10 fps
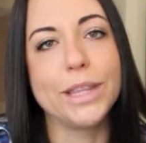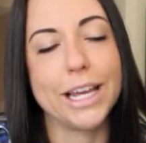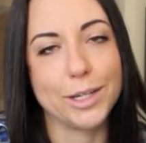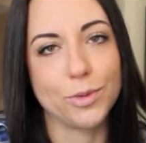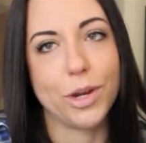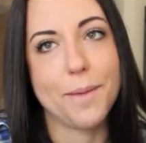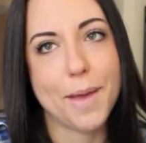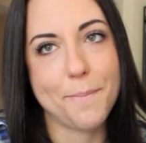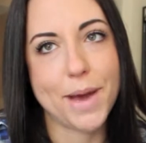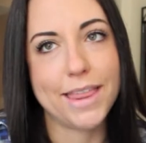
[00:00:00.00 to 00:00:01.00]
That is what I
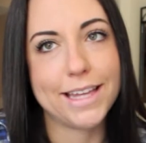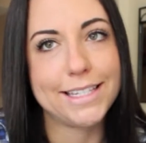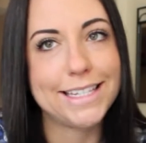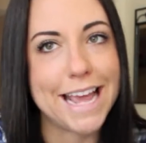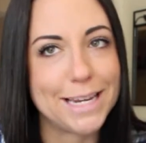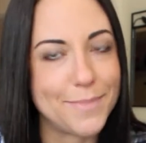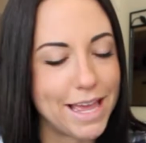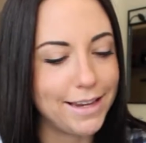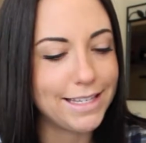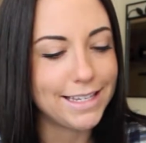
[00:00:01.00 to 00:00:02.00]
meant by that
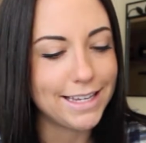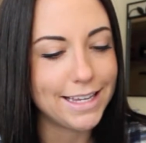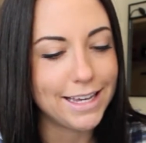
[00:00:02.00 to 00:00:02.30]
statement.